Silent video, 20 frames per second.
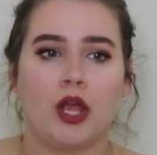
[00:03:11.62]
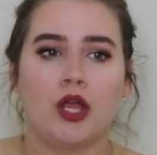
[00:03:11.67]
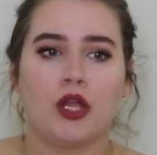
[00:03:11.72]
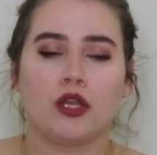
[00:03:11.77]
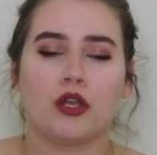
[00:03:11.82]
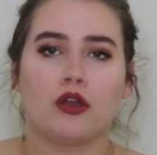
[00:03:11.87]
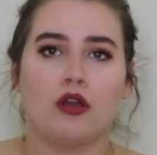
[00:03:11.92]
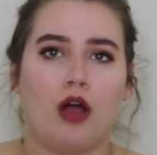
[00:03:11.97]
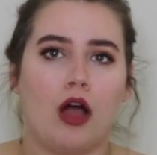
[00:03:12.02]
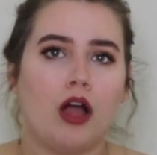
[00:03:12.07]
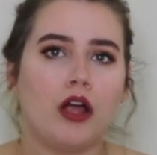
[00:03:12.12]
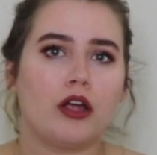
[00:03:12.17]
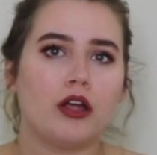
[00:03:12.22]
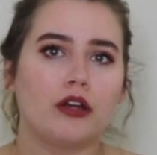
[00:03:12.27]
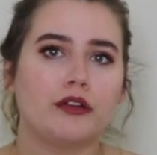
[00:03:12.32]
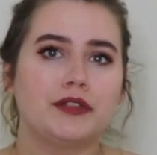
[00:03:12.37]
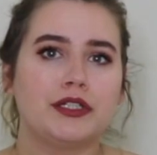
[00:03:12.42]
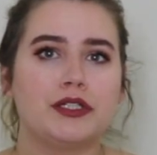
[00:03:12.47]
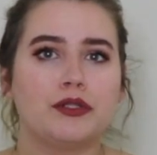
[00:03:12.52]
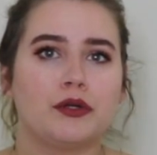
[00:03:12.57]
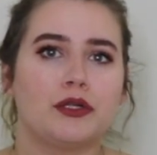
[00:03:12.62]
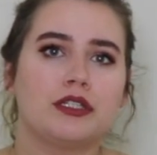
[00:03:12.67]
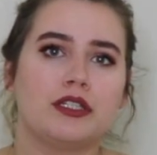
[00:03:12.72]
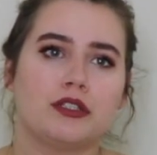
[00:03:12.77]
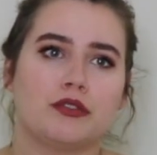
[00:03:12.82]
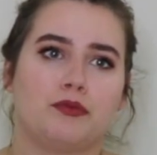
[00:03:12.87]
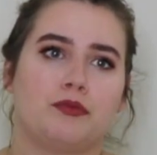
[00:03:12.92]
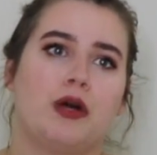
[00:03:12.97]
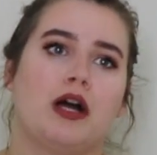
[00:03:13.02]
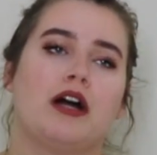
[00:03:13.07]
not curvy shorts as
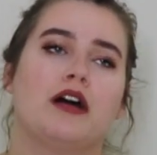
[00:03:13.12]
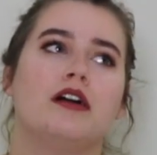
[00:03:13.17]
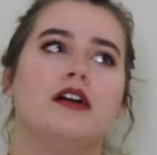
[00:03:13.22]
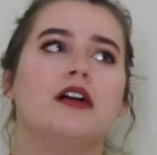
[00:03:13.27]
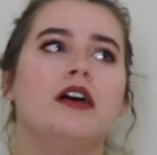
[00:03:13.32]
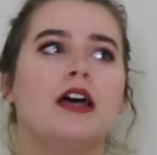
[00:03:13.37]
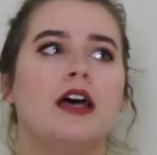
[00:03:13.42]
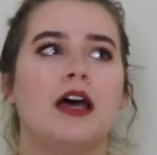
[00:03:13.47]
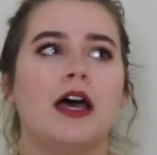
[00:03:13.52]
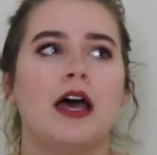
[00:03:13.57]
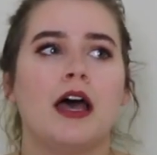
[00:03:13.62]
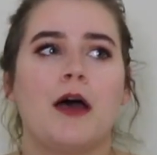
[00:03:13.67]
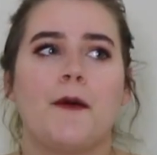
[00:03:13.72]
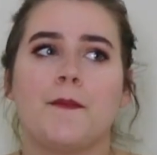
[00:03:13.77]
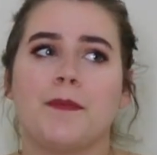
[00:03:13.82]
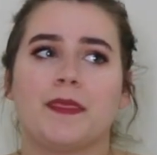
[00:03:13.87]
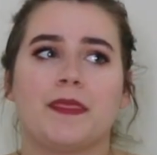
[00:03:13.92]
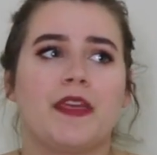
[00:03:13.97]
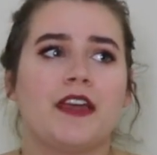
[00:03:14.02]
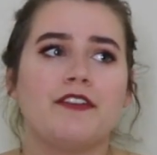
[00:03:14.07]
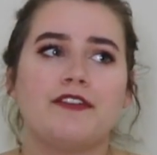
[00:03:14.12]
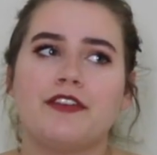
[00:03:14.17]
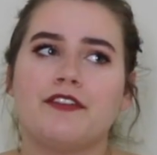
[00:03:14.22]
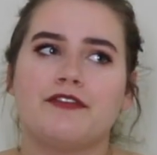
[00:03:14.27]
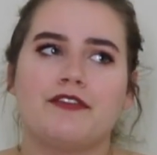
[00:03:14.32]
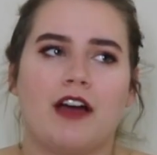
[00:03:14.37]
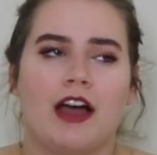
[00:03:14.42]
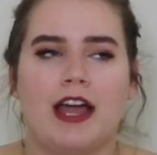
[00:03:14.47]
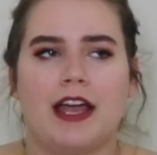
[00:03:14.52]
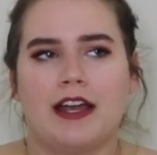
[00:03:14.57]
well. They fit
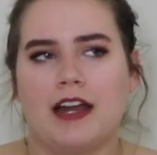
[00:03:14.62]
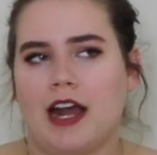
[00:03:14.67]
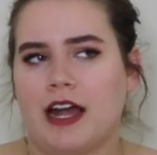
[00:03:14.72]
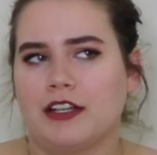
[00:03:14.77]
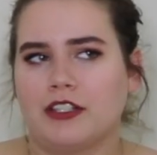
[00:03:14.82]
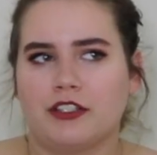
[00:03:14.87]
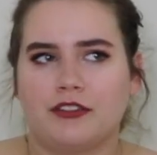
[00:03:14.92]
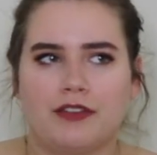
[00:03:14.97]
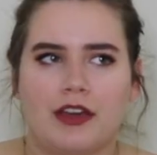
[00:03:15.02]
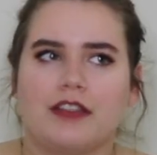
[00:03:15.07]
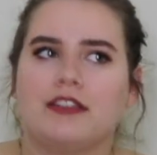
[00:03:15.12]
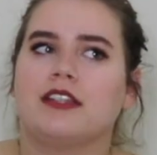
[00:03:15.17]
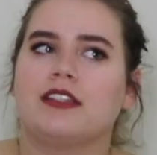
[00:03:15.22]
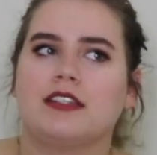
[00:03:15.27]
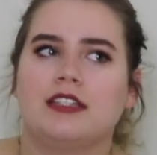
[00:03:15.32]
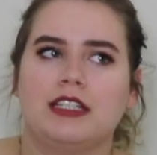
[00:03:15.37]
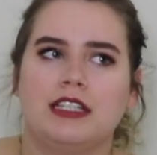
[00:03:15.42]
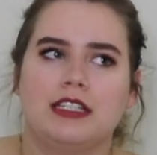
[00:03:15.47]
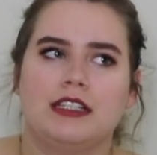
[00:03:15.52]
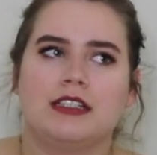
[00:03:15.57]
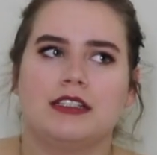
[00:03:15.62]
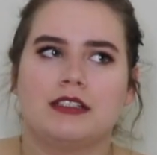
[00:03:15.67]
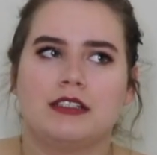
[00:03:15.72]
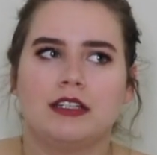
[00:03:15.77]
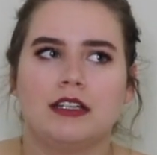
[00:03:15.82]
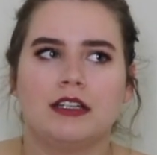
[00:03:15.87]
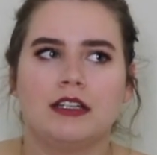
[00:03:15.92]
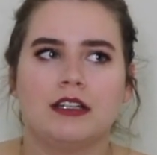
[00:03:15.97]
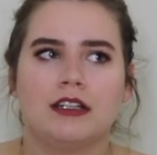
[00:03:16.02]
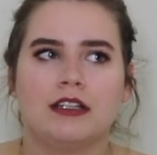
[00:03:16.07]
fine. I just find that these
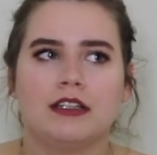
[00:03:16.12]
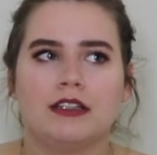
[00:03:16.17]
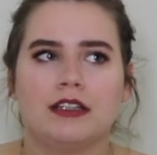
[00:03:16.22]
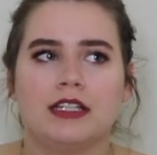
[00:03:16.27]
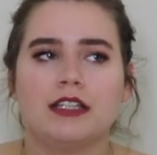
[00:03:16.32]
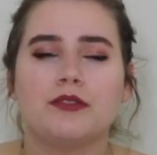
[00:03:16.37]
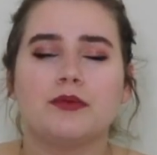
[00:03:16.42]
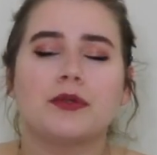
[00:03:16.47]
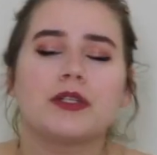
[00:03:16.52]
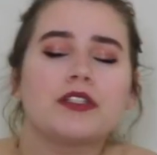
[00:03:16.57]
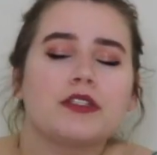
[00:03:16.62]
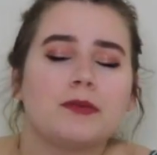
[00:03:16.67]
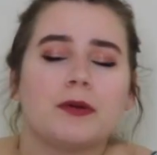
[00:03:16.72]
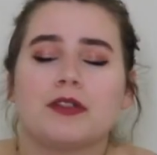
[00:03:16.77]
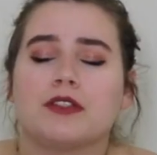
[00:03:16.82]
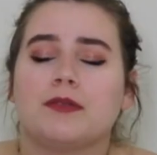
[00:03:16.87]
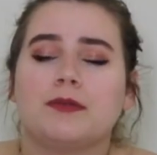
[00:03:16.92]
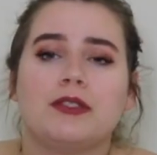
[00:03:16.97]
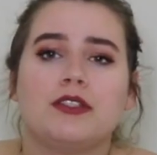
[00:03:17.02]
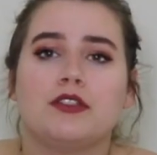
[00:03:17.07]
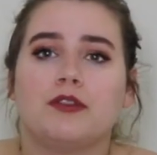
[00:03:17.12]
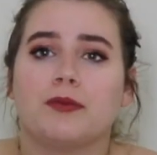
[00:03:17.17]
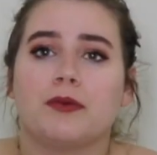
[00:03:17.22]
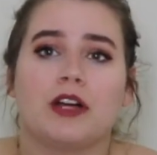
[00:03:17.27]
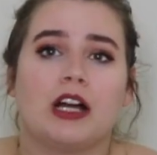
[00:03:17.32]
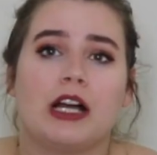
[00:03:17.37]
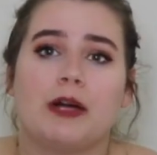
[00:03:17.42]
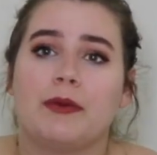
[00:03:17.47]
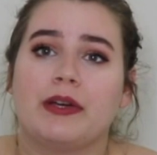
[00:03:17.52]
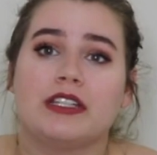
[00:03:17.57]
these weren't supposed to be super
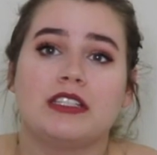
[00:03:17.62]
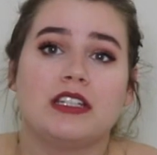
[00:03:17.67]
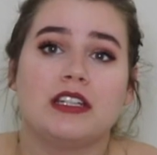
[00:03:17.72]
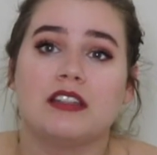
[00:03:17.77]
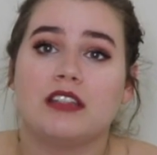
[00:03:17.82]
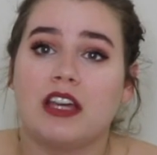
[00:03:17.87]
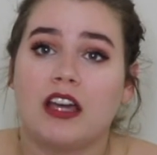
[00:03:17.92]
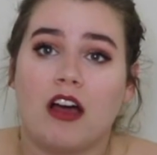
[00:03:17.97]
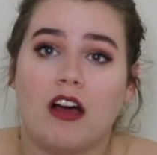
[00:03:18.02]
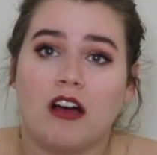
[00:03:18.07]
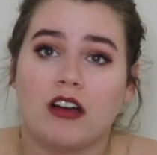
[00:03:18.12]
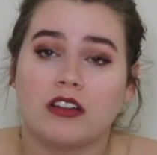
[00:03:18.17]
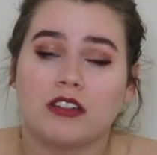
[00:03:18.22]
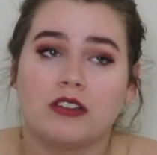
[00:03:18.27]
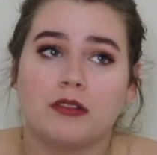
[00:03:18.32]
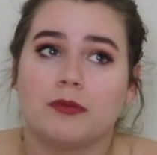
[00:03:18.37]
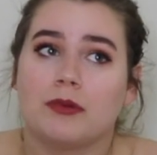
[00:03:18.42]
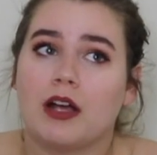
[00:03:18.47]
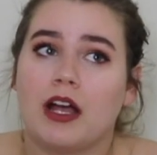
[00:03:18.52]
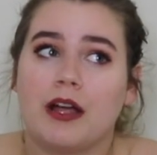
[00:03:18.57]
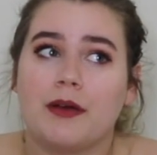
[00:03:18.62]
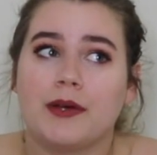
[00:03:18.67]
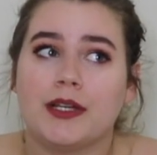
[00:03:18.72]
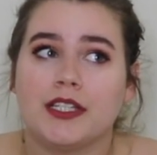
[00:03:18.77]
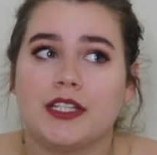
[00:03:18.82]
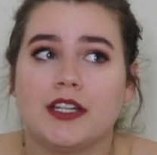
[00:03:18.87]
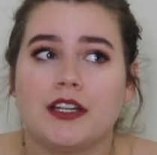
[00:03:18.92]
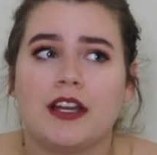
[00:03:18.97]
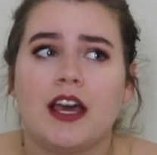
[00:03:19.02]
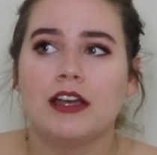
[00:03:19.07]
high waisted. They are super high
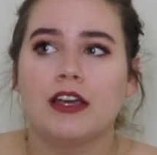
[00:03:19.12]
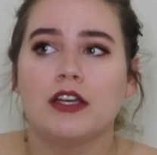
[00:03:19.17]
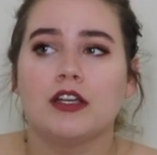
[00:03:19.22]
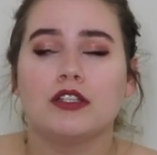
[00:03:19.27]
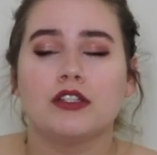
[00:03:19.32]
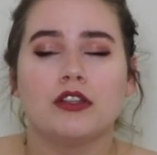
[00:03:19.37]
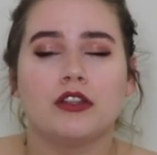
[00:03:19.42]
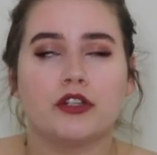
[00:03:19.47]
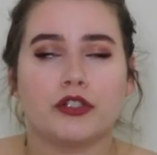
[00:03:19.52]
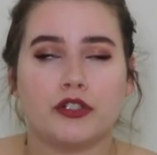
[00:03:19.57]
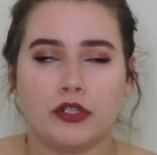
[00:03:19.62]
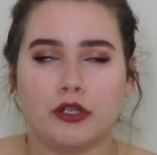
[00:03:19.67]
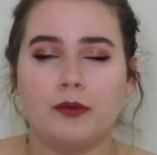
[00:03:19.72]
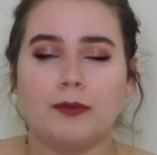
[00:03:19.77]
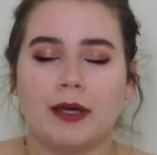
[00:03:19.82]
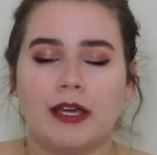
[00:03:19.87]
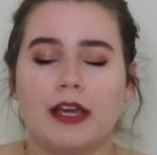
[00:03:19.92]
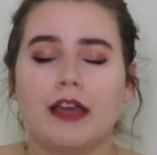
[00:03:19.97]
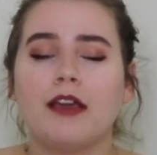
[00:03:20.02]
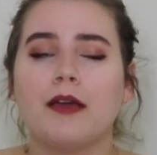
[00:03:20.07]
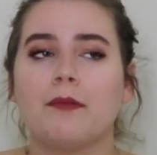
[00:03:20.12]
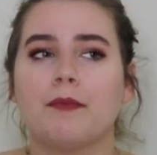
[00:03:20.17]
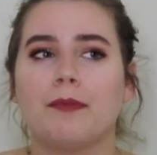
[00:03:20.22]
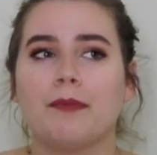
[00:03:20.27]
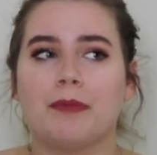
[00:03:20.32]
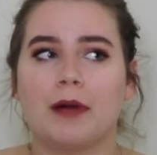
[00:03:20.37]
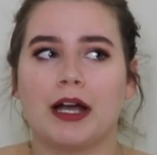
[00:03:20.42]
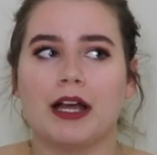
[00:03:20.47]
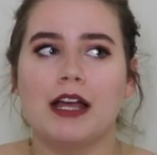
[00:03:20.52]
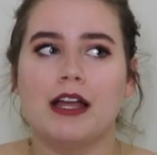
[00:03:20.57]
waisted. They're too big,
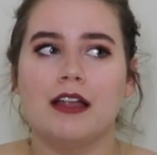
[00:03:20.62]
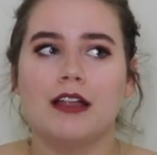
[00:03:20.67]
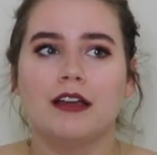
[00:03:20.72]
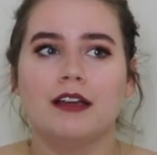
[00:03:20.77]
but